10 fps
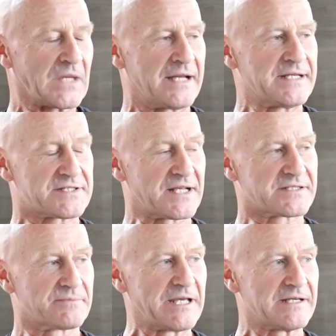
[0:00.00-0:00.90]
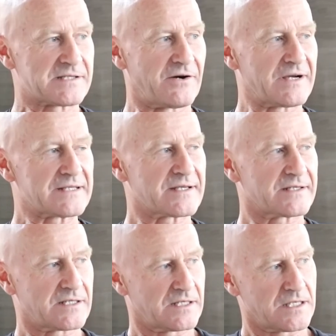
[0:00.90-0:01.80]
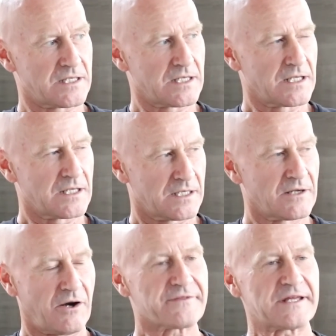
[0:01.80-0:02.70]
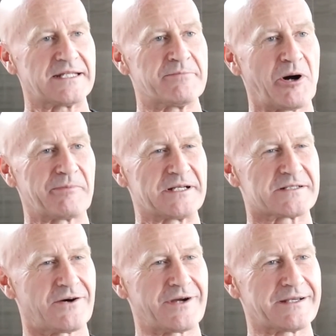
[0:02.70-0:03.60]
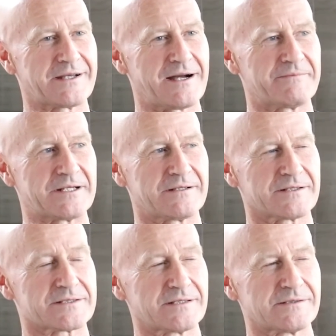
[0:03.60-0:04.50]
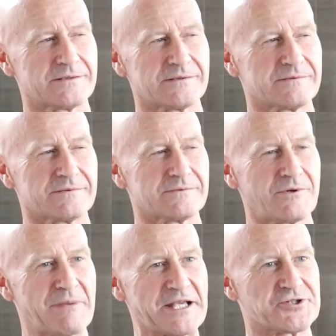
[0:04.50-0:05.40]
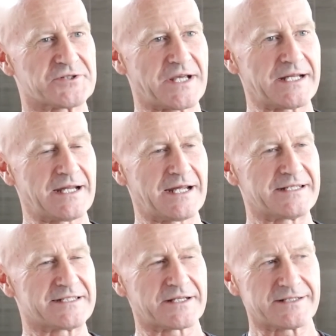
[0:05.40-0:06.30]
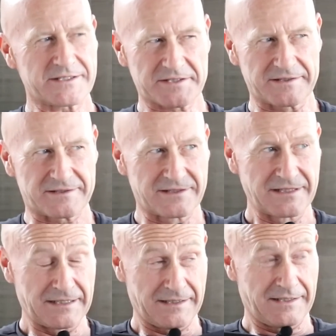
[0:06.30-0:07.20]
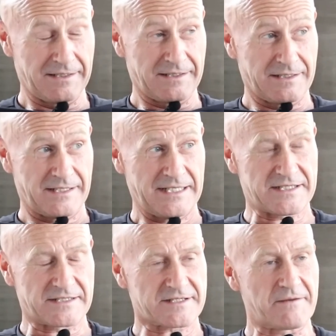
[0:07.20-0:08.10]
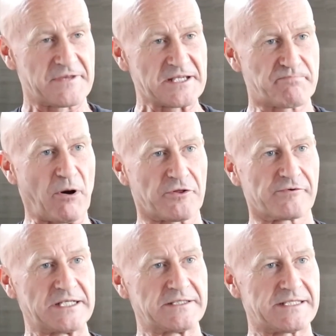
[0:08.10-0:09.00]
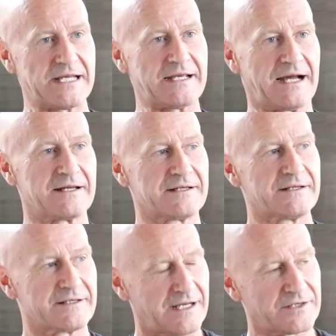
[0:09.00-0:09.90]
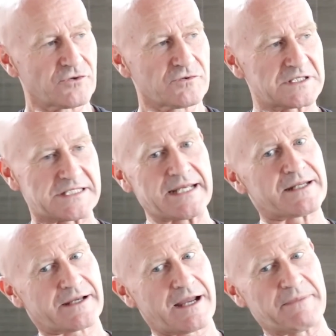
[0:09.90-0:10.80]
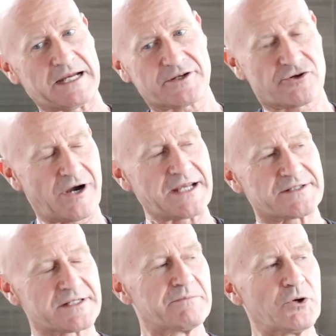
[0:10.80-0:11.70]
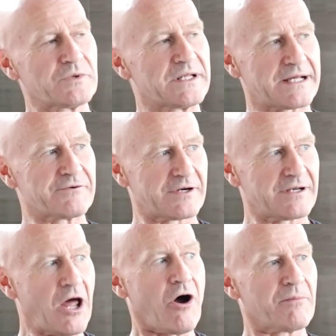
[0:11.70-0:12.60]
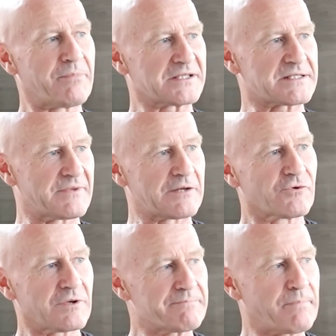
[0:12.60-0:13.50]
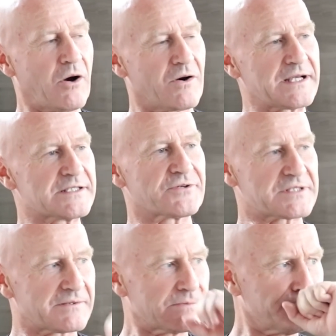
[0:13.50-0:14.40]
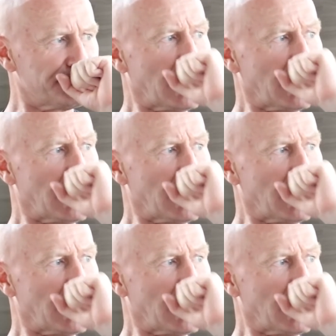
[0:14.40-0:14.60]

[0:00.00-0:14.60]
and he said to me and Ty, he said, I think there might be a tiger coming. And I said, What makes you say that? And he said, Listen, he said, Something's bothering the deer. And all the deer that come out to graze in the morning, they were alarmed by something. They were all like barking to each other,